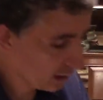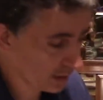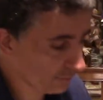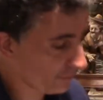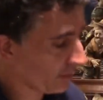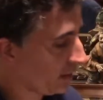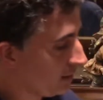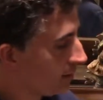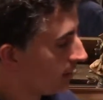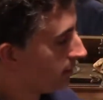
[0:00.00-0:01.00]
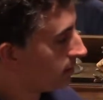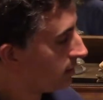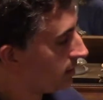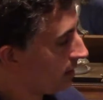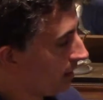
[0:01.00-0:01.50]
for
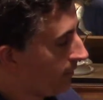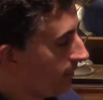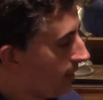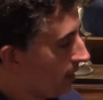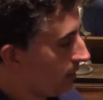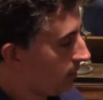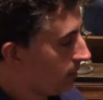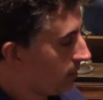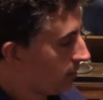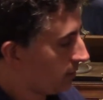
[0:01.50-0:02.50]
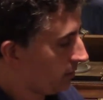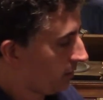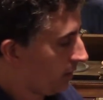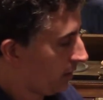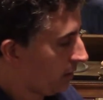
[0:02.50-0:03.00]
instance, if I were to
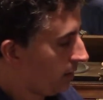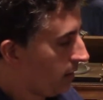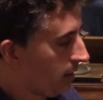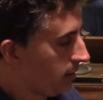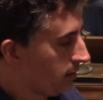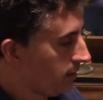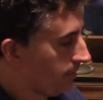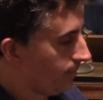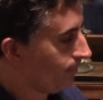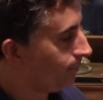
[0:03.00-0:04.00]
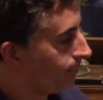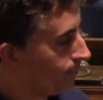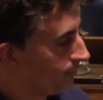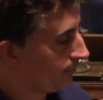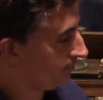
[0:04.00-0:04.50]
take this,
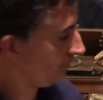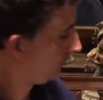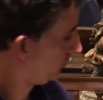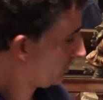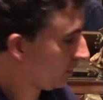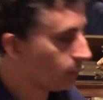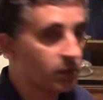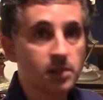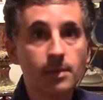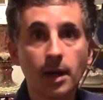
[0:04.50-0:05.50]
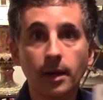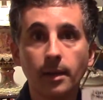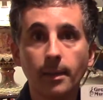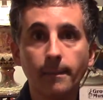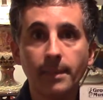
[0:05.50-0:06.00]
which is my
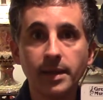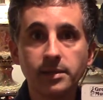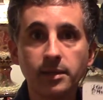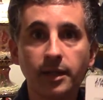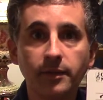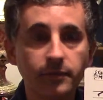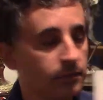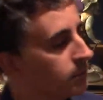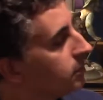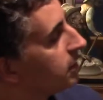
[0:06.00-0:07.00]
bass clef, which I